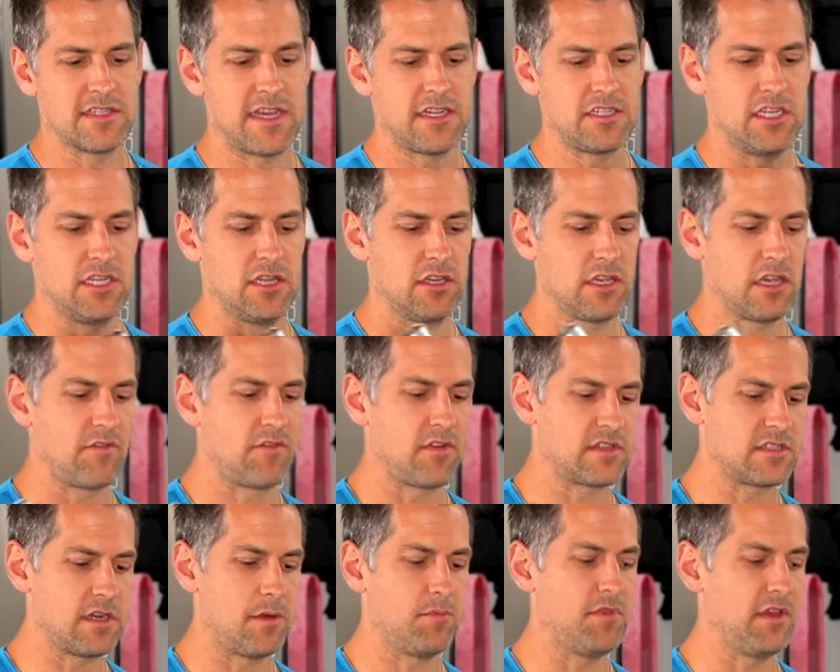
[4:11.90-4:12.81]
actually looking
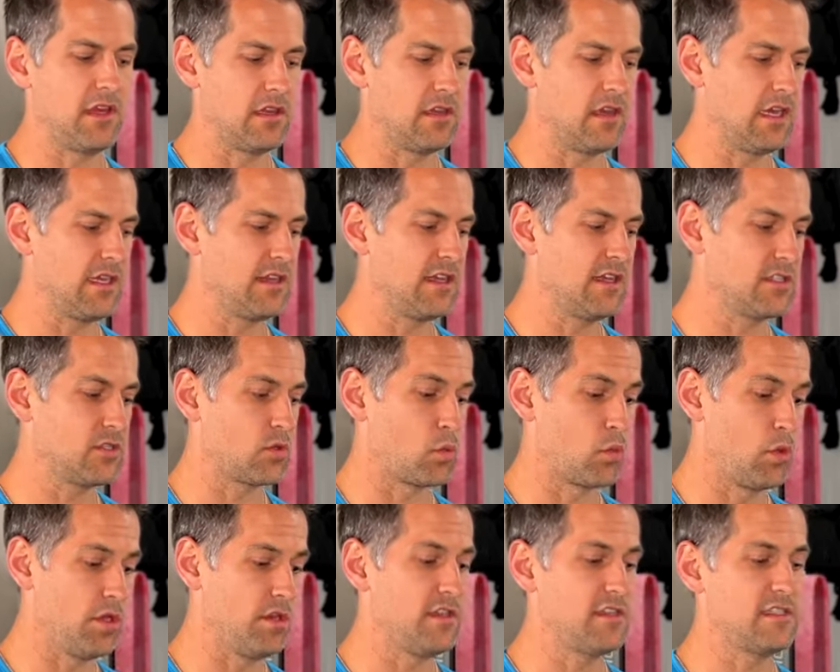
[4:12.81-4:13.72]
for something like this,
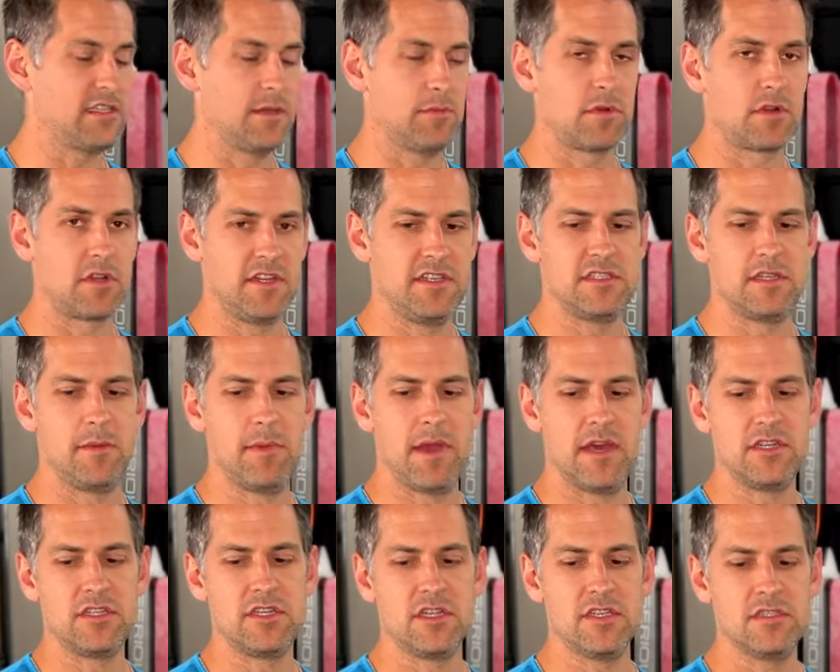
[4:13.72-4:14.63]
really similar in these
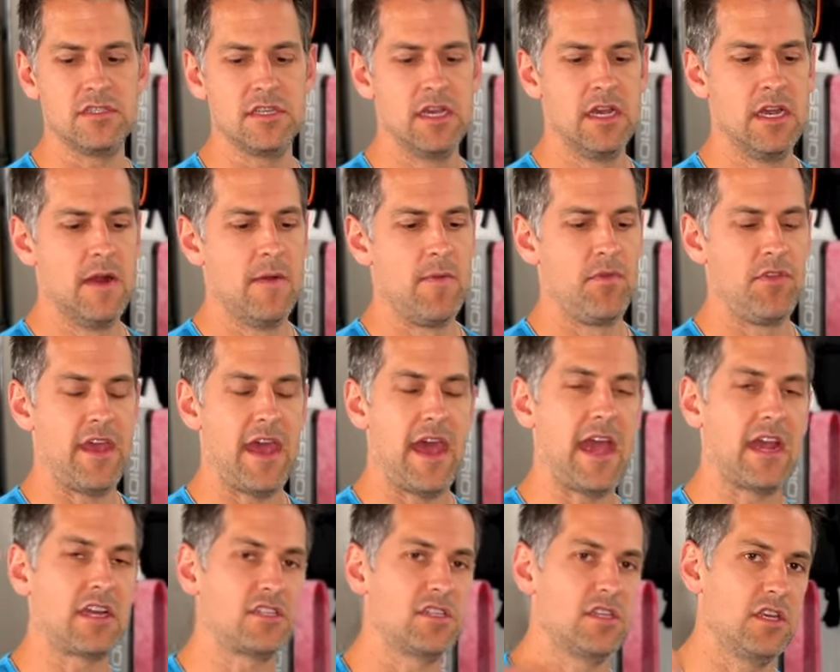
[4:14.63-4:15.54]
dimensions, to
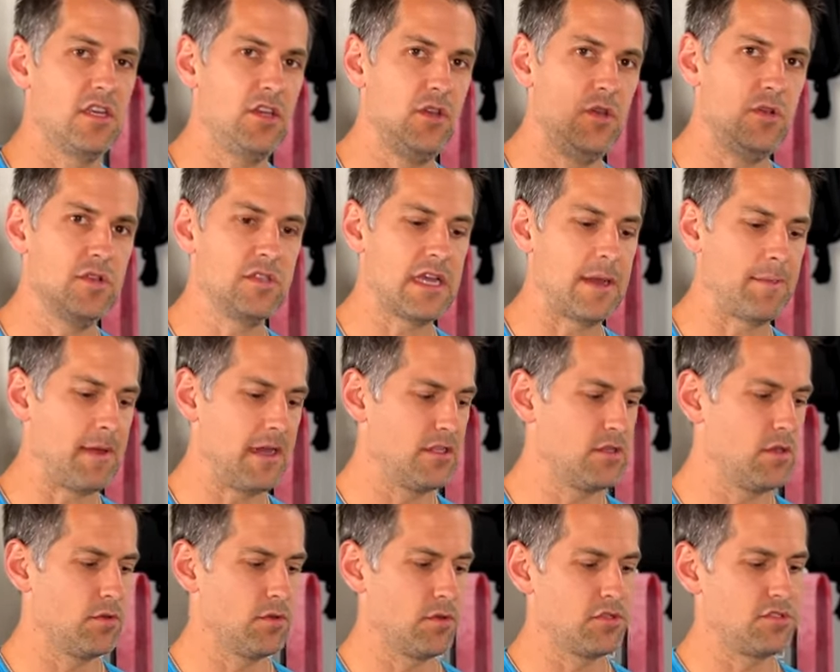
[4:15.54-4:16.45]
actually use on my
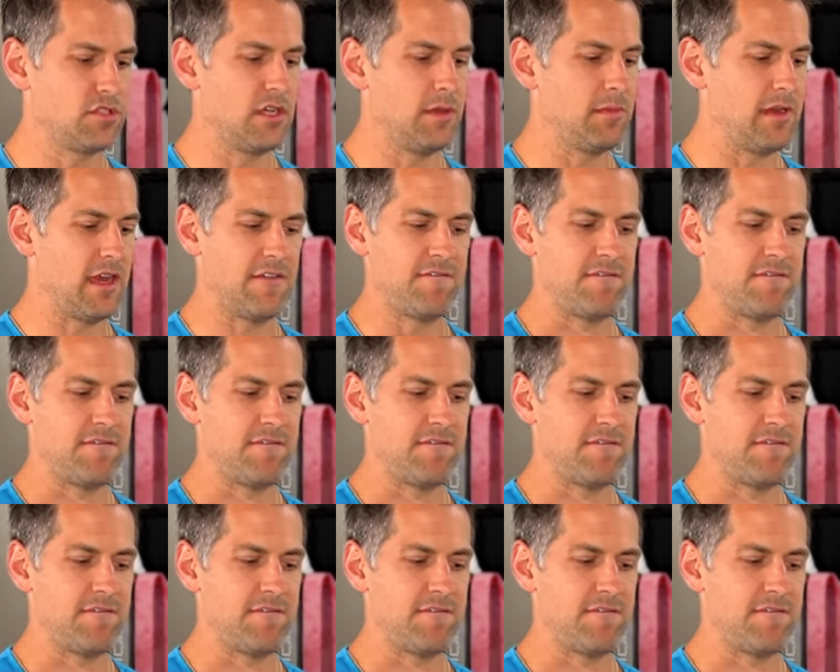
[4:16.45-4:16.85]
Total Gym, and I